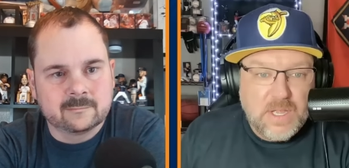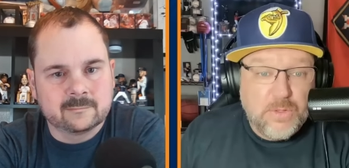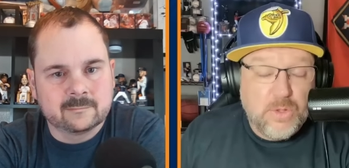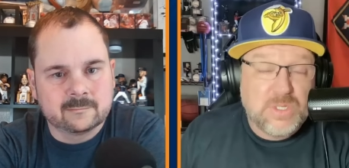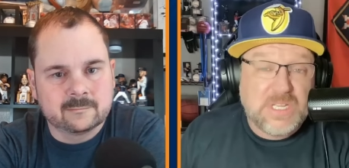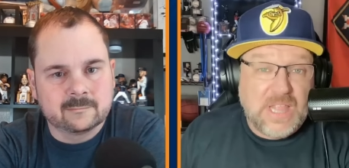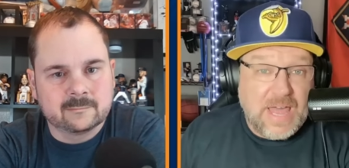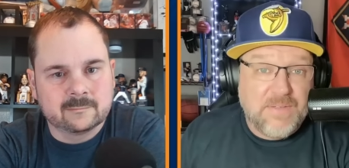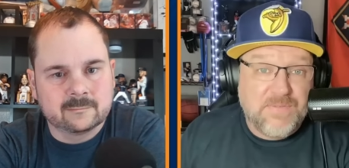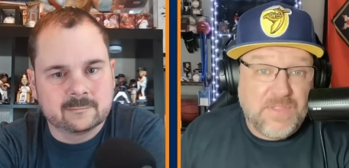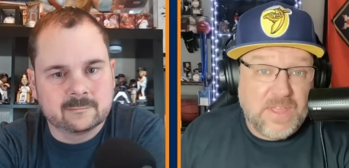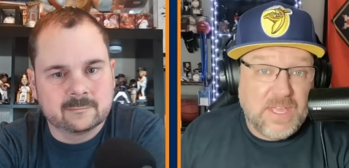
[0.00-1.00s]
Speaker 1: there's a lot of
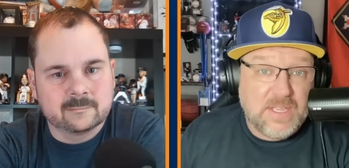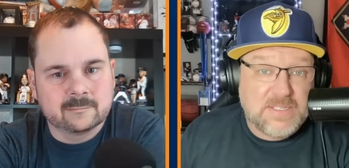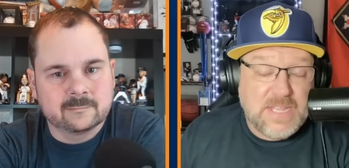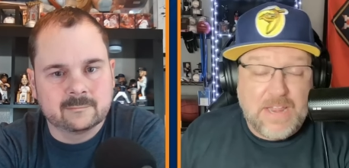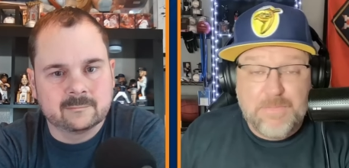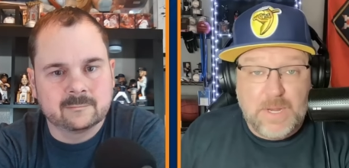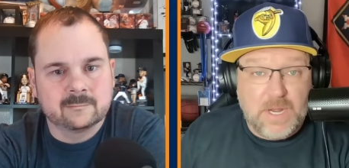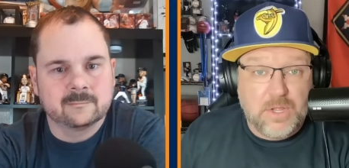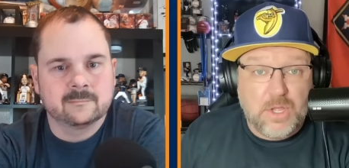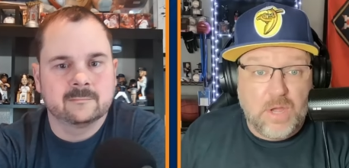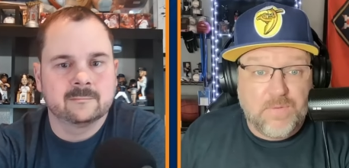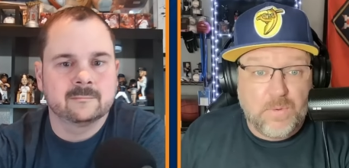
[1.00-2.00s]
things that have been
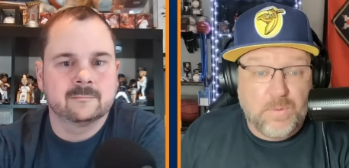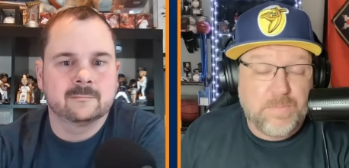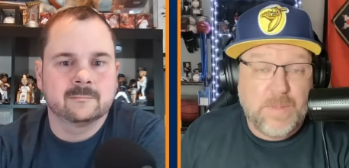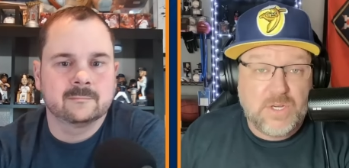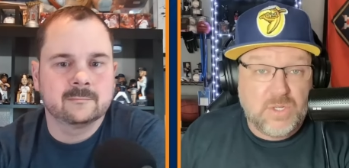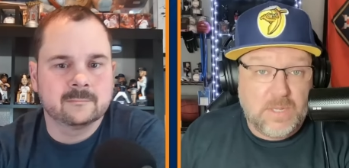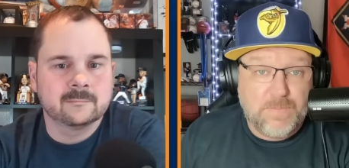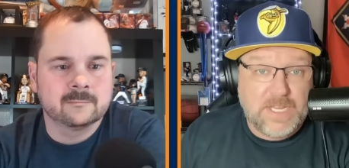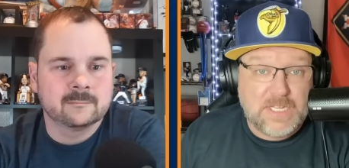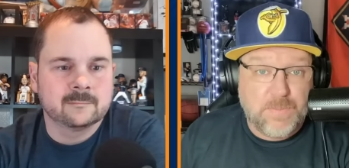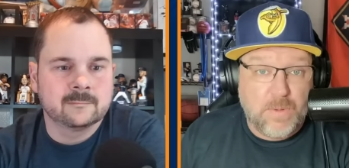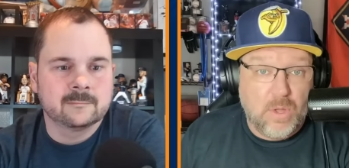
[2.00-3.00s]
uncovered with Major League
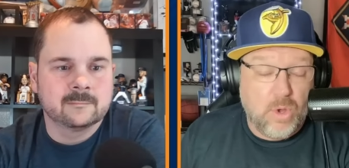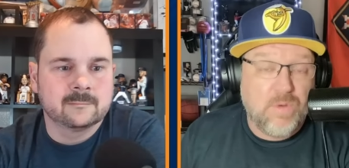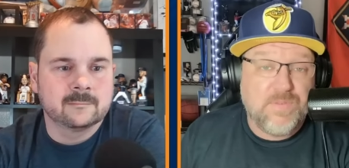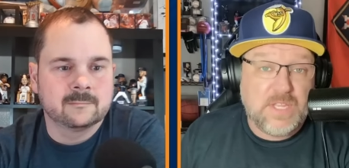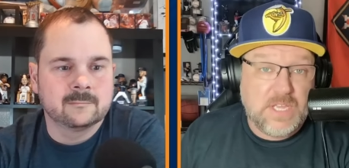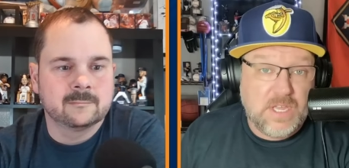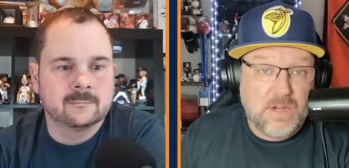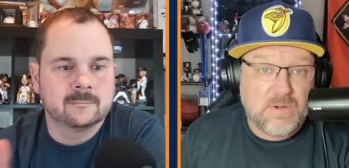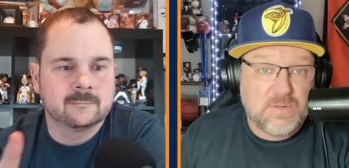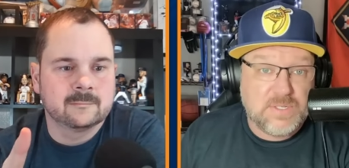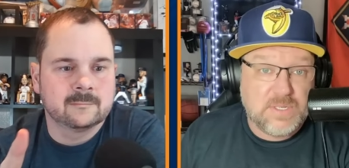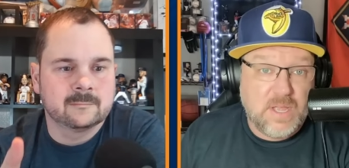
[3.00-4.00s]
Baseball over the
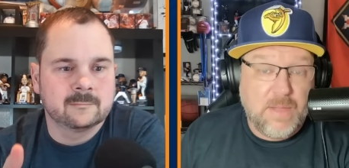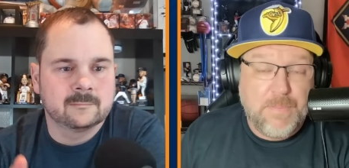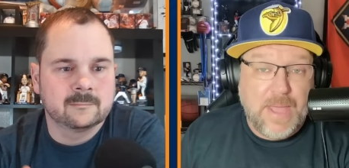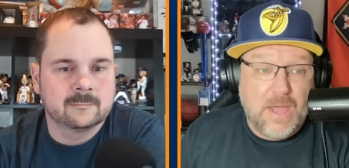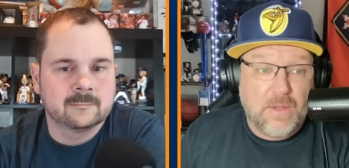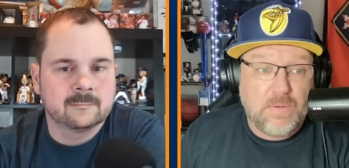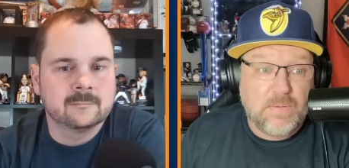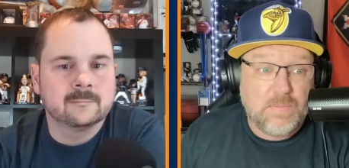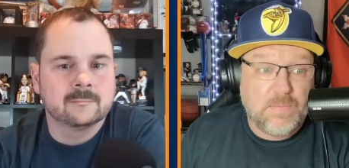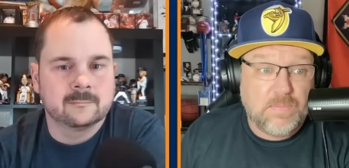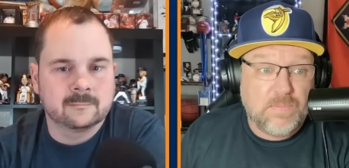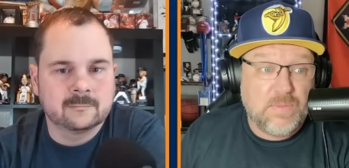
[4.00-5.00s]
years about
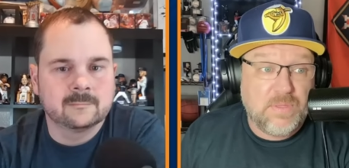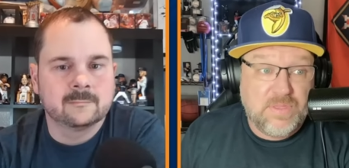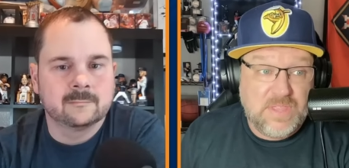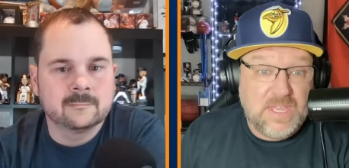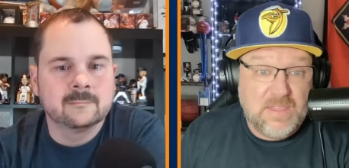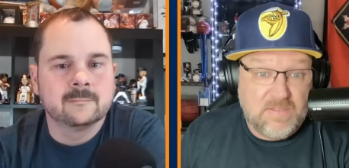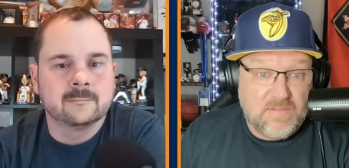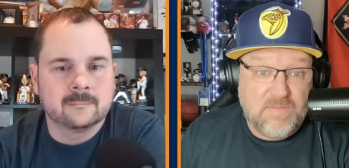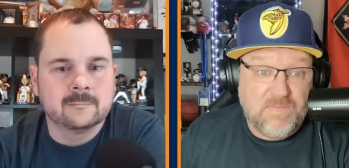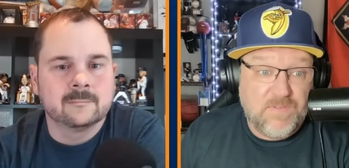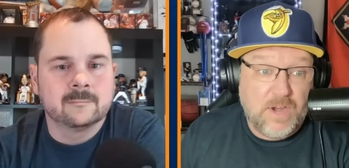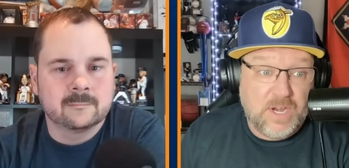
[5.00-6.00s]
these
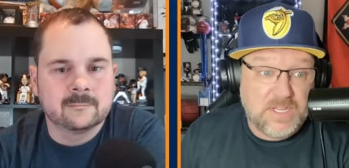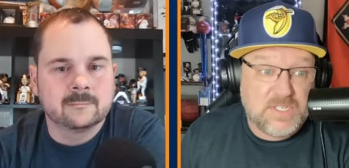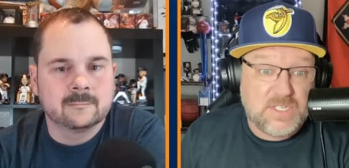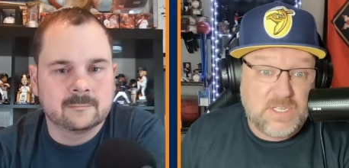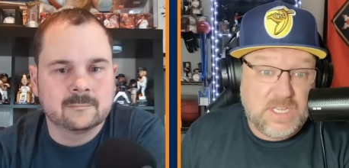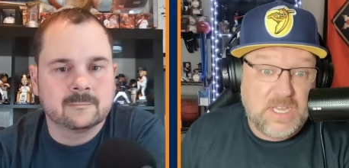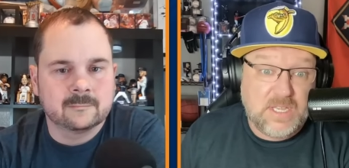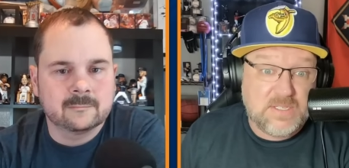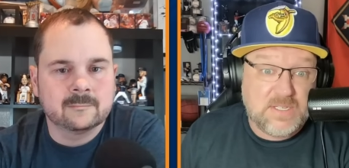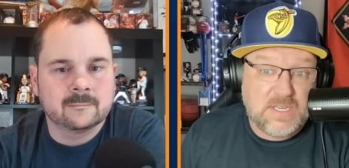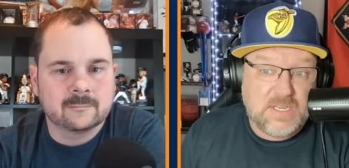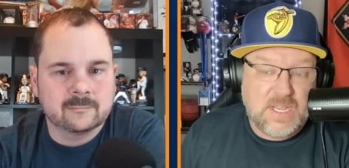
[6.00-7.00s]
various kids
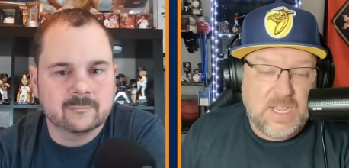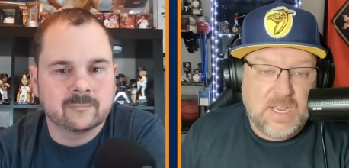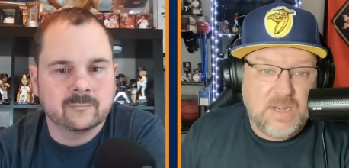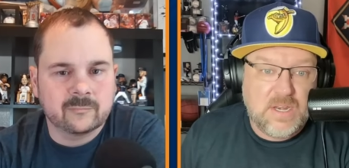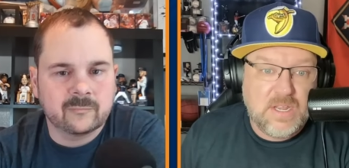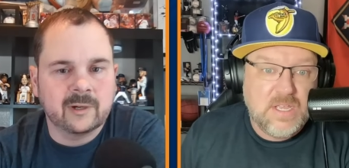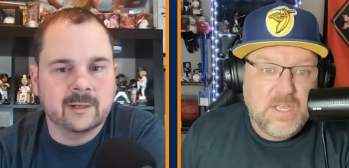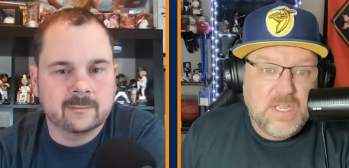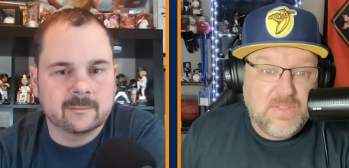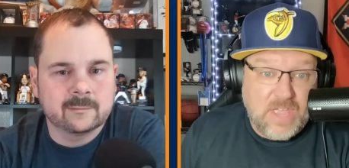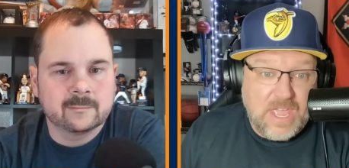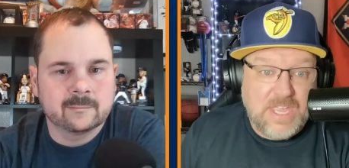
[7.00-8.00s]
and and right.
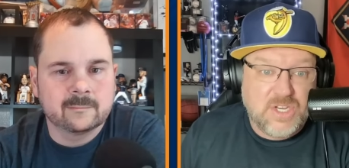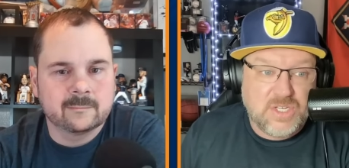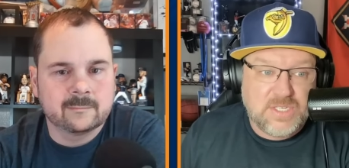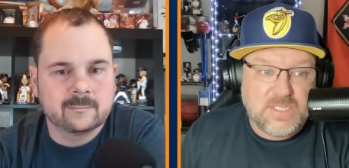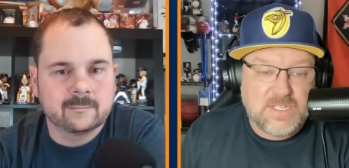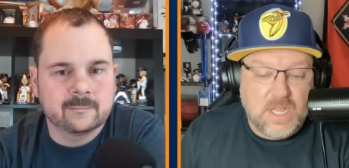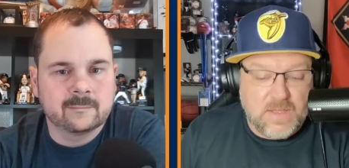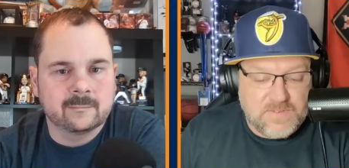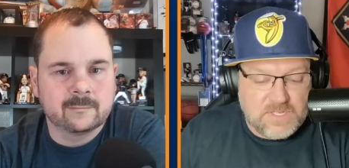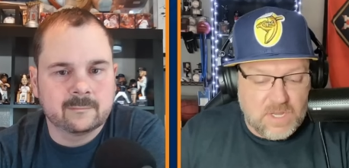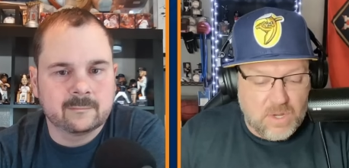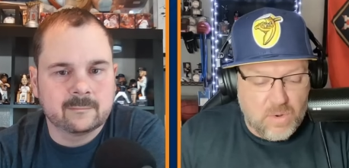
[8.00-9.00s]
the ages and stuff.
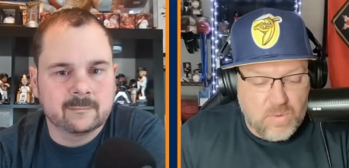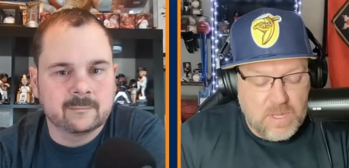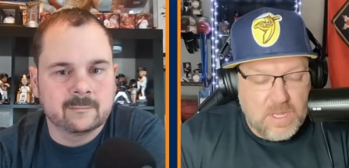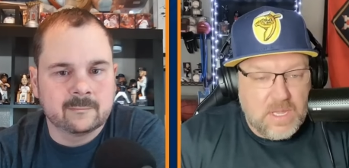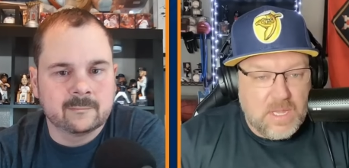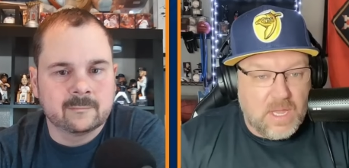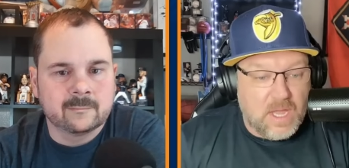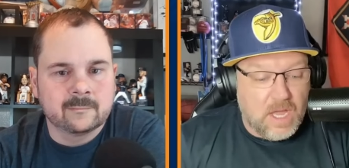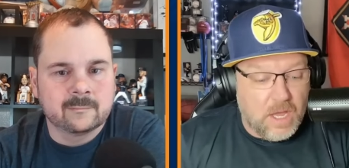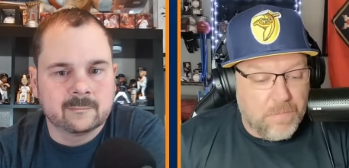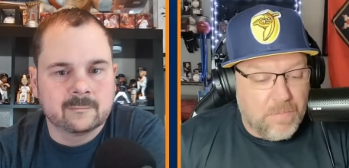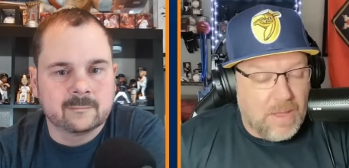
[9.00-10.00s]
So
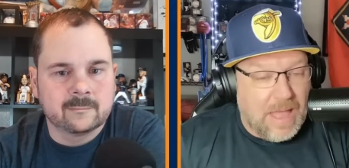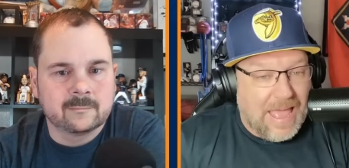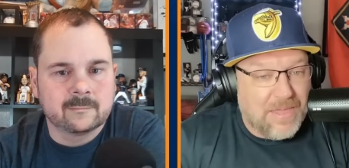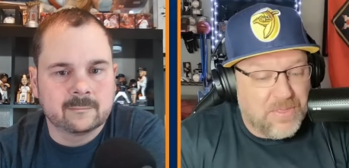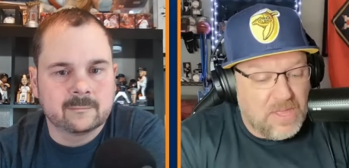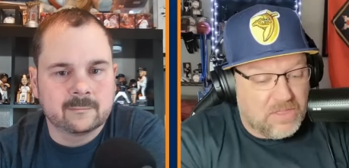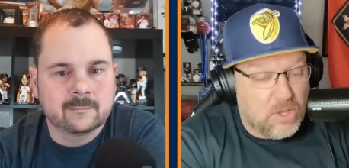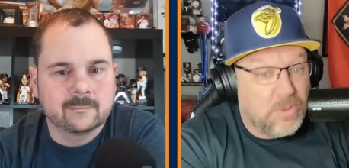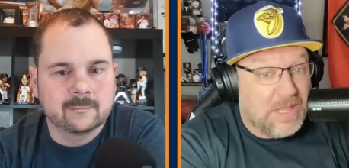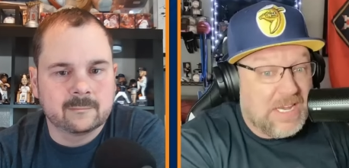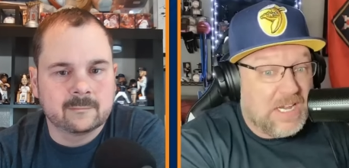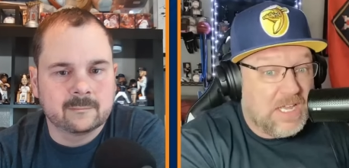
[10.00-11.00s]
um I think though they
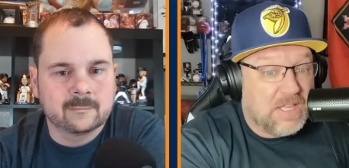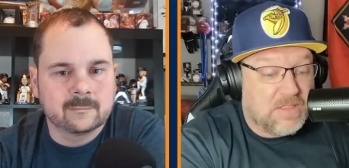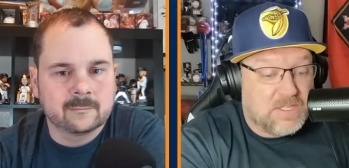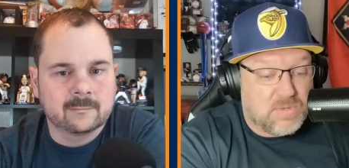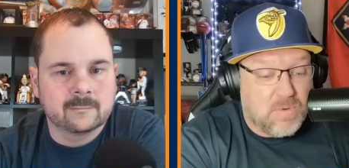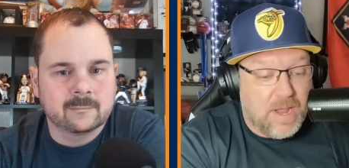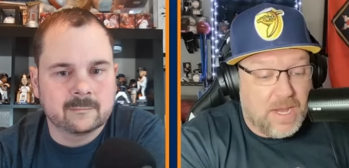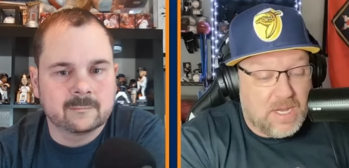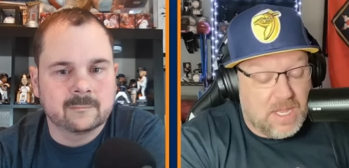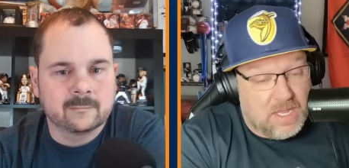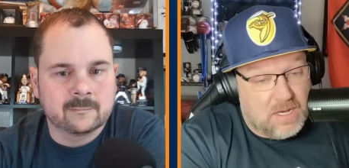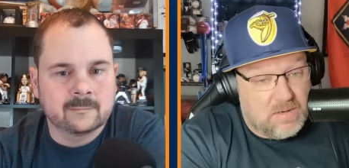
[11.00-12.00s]
need to get this right.
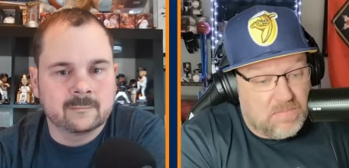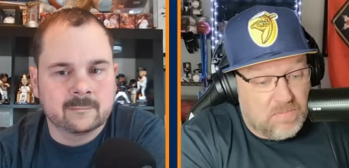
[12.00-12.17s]
And